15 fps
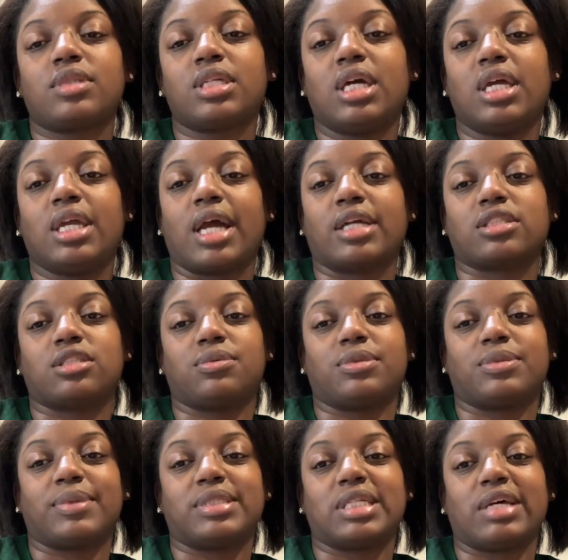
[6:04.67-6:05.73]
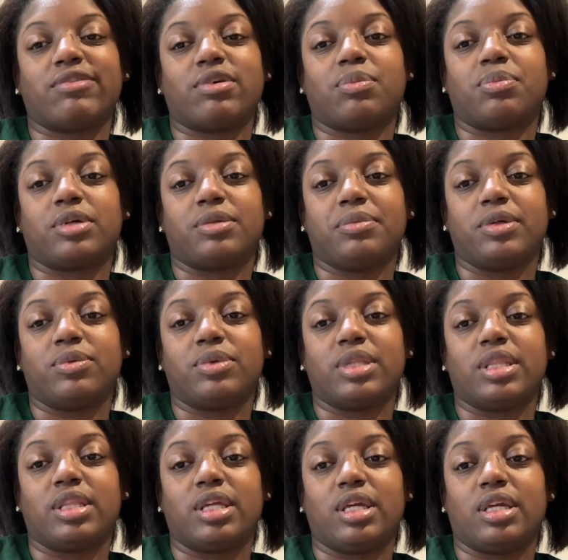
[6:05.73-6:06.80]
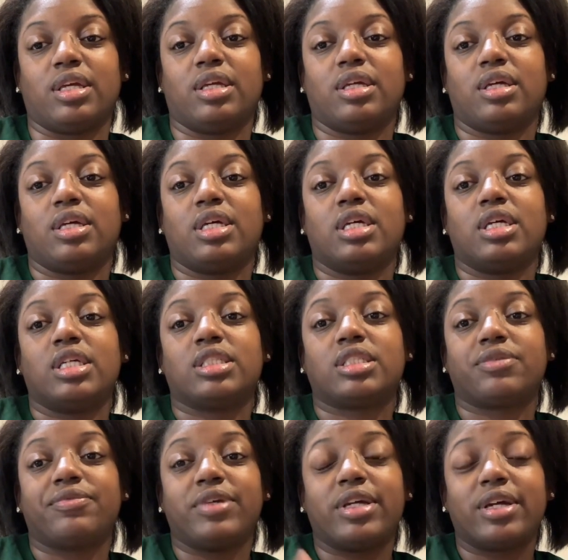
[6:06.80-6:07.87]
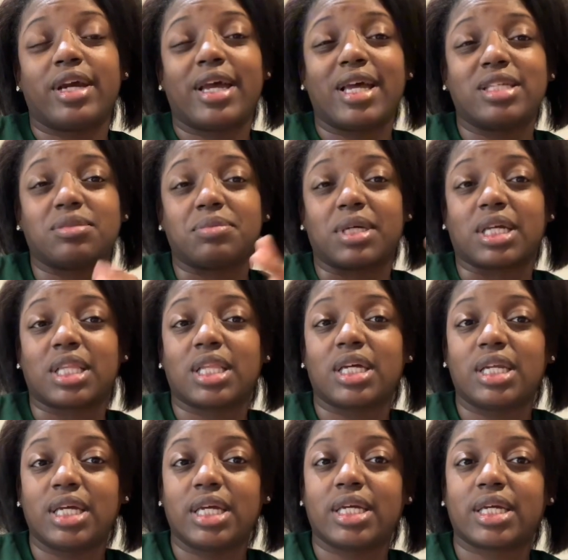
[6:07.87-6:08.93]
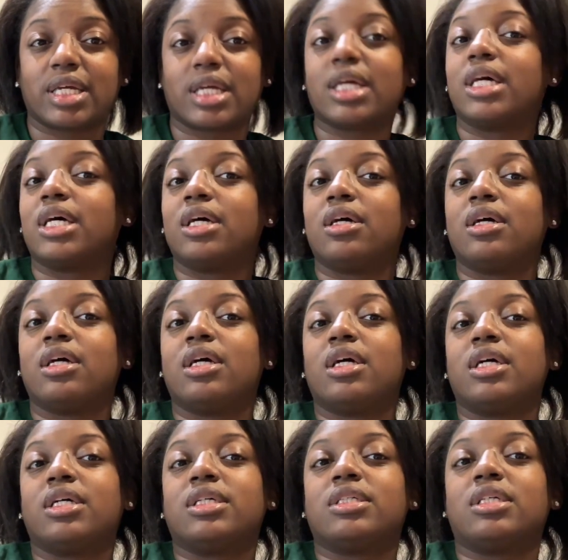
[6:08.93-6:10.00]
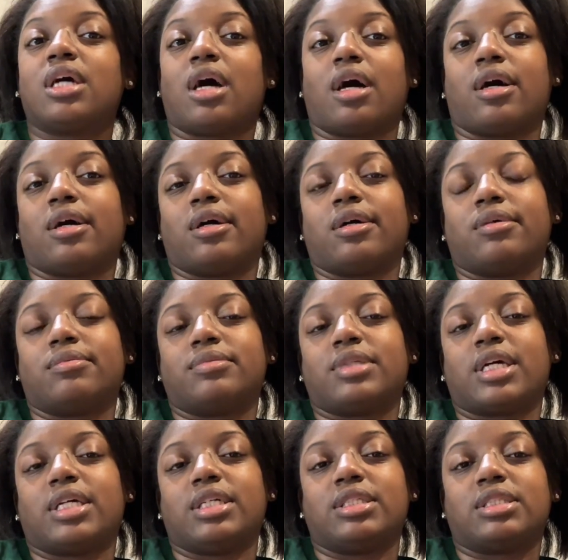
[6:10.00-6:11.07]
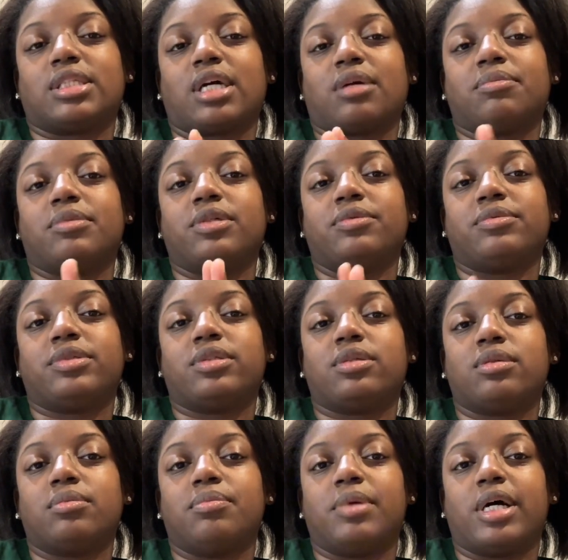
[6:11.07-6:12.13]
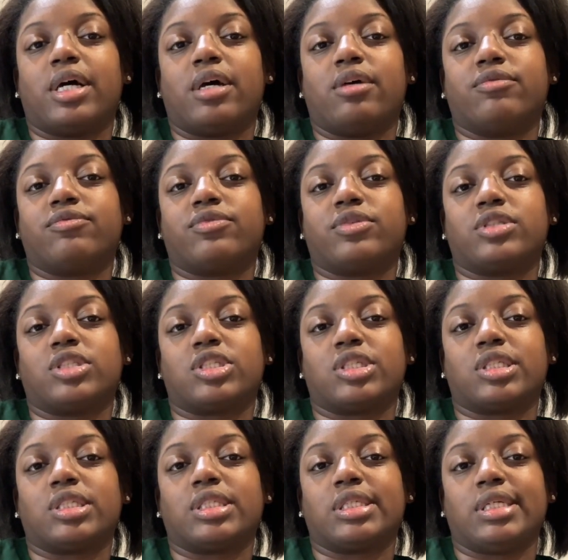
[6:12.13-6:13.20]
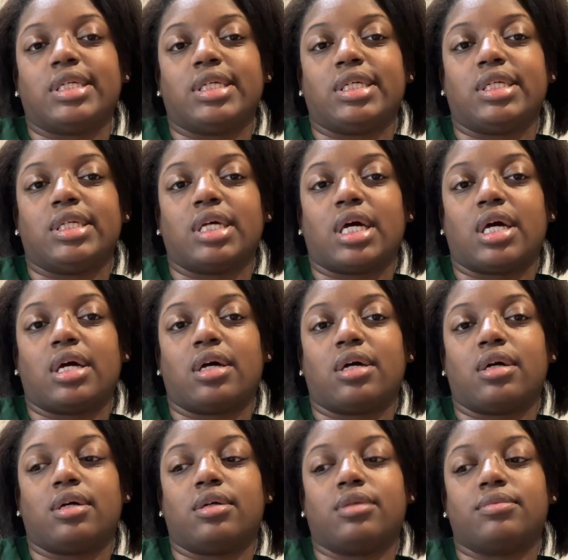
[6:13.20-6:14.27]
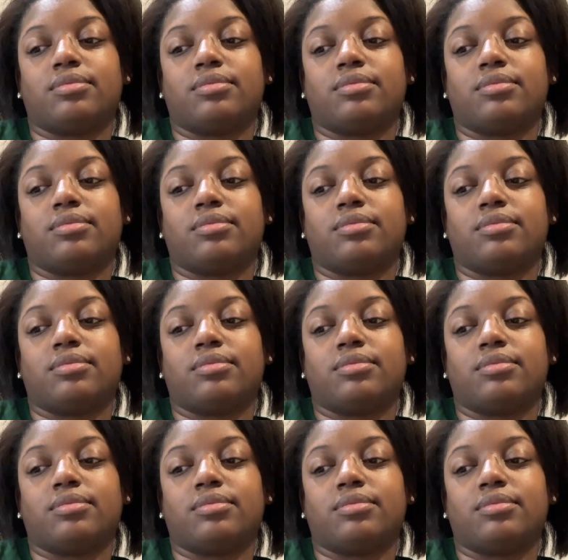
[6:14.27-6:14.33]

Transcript: he actually was supposed to have an appointment with the severe asthma clinic um, that he's now moved to, but unfortunately, um,